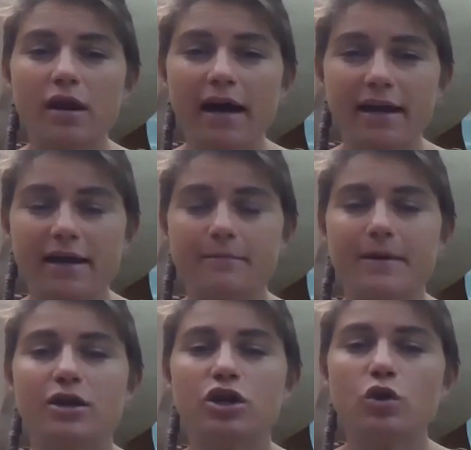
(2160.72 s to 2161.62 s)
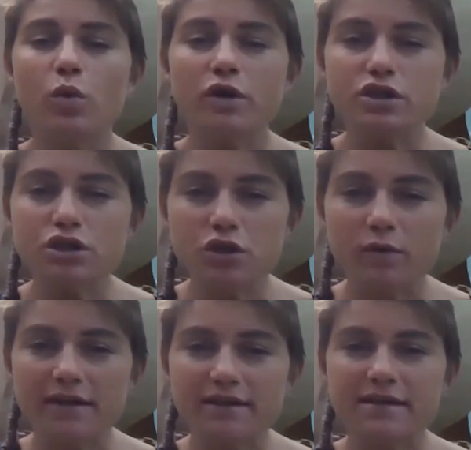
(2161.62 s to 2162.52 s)
I am, and you want to do
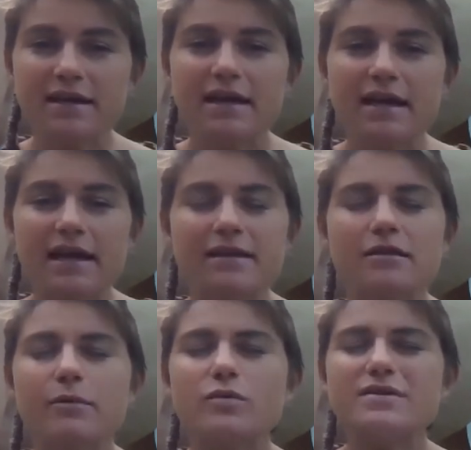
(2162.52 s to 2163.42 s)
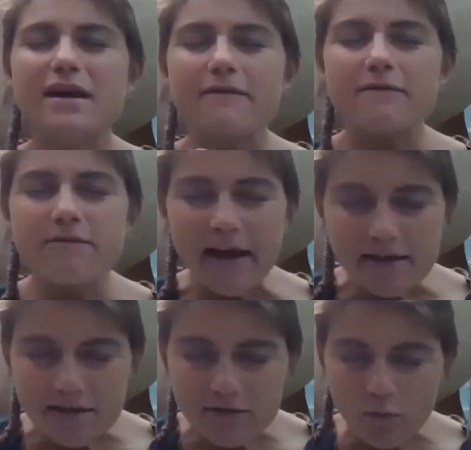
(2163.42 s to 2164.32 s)
it in the most
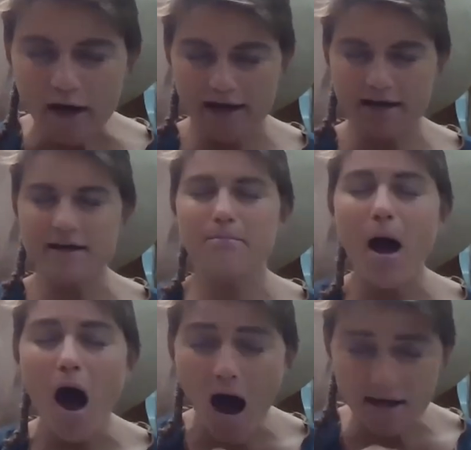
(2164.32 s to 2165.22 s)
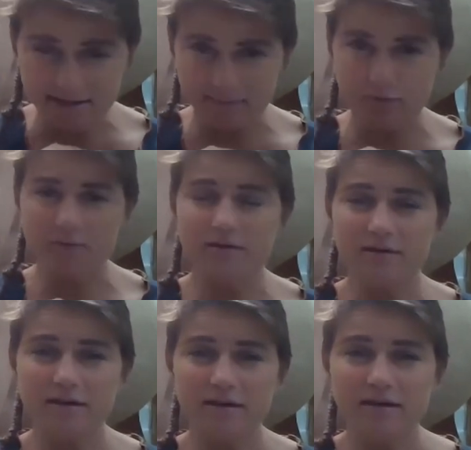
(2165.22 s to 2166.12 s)
effective way possible,
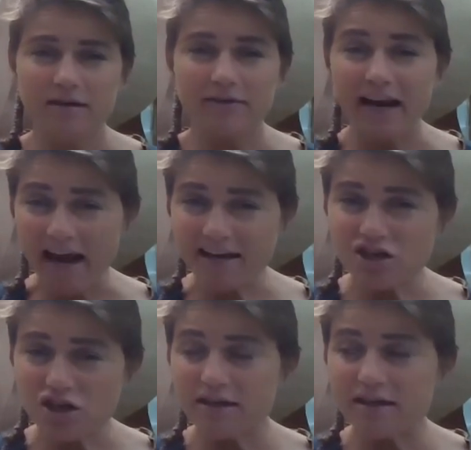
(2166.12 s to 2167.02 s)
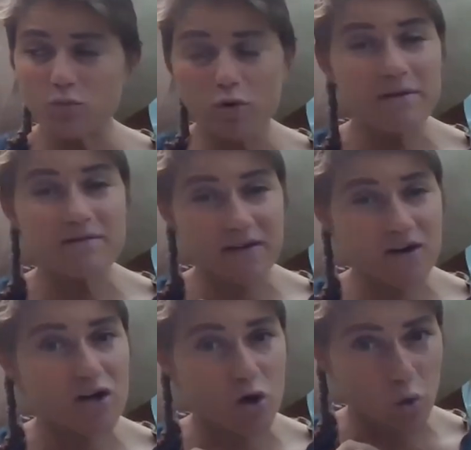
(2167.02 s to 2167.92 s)
that actually will be
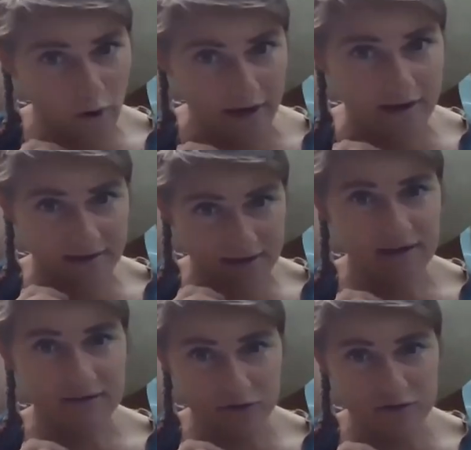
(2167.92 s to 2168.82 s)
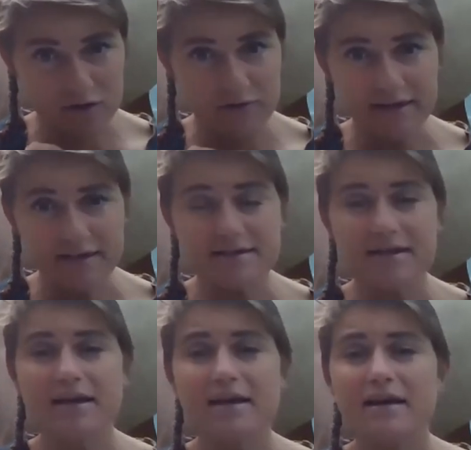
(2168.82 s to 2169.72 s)
very quick if you do this,
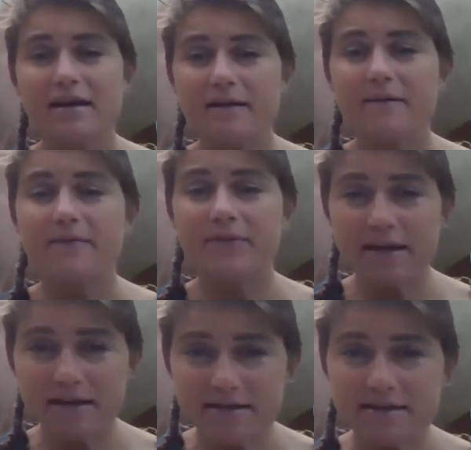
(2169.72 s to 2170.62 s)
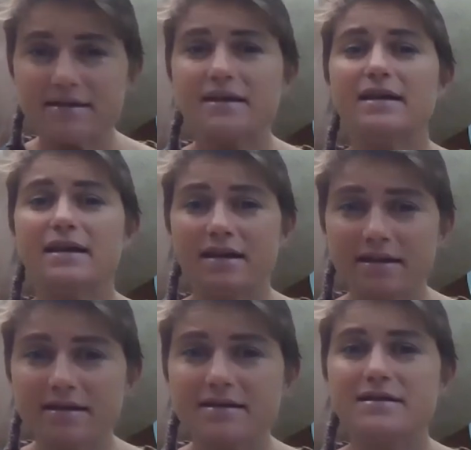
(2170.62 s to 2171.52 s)
this
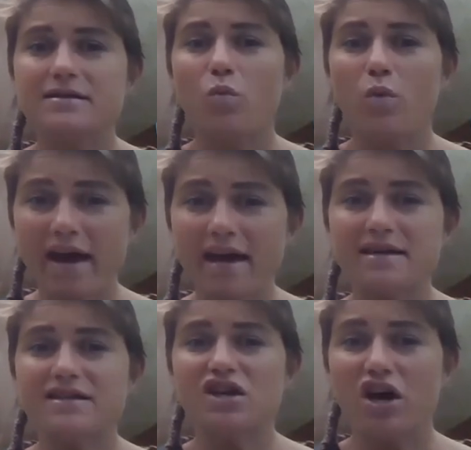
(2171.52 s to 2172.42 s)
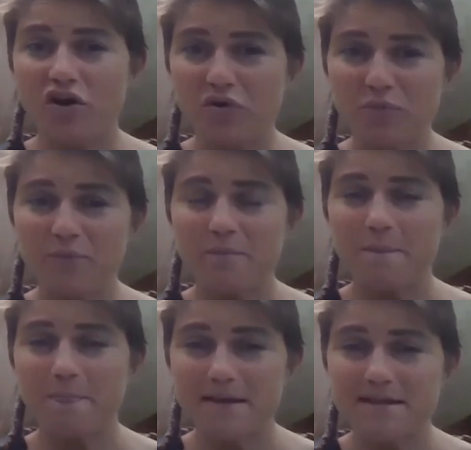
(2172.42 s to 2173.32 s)
is the way to go.
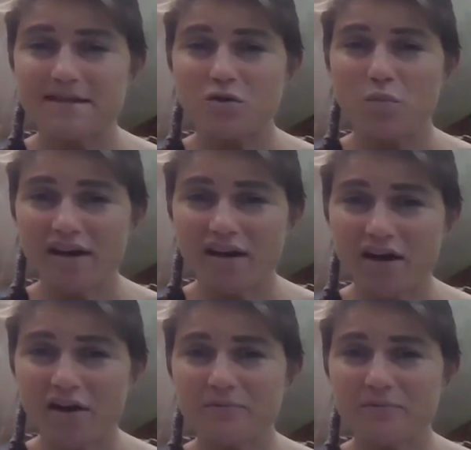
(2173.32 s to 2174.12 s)
This is the way to go.